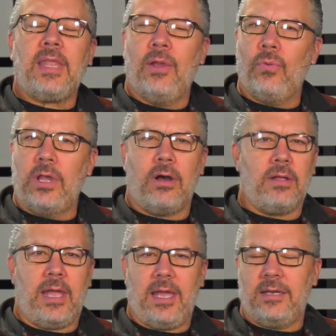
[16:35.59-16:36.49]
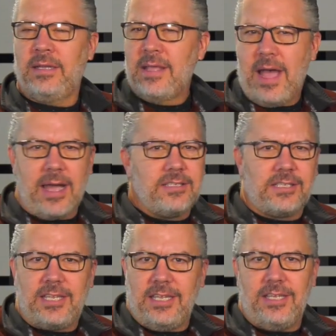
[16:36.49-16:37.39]
and we all had
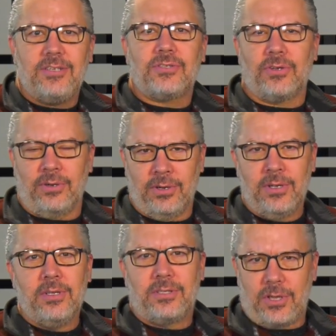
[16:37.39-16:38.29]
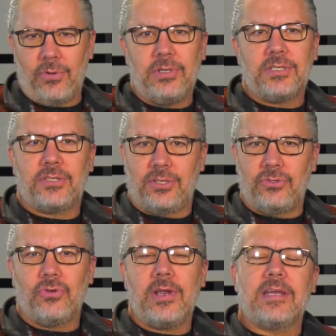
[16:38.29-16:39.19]
iced teas or sodas to
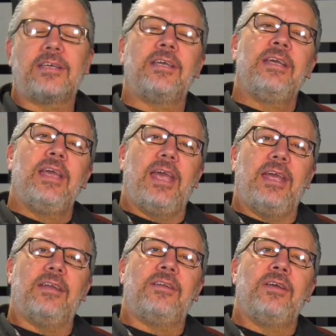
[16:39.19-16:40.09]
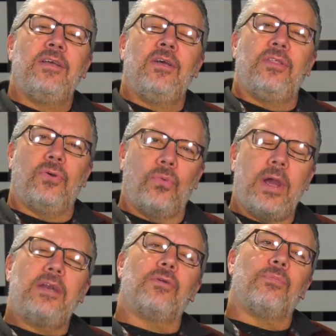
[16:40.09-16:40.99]
drink. And the
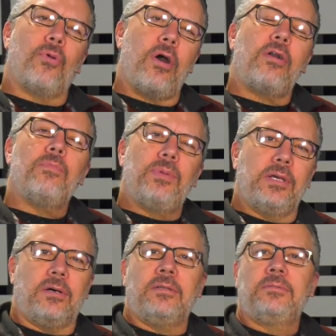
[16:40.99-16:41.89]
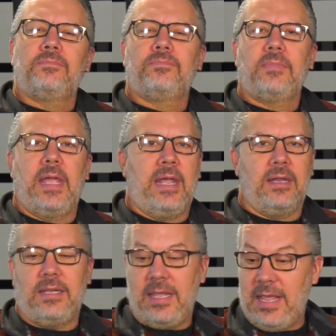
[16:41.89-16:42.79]
waiter brought our bill,
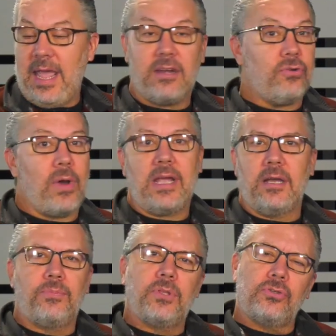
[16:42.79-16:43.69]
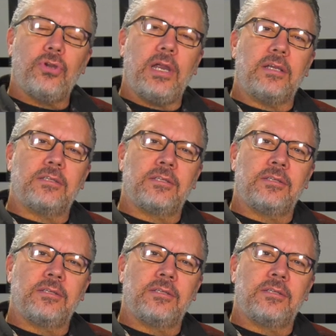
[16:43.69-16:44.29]
and he hadn't rang up the drinks.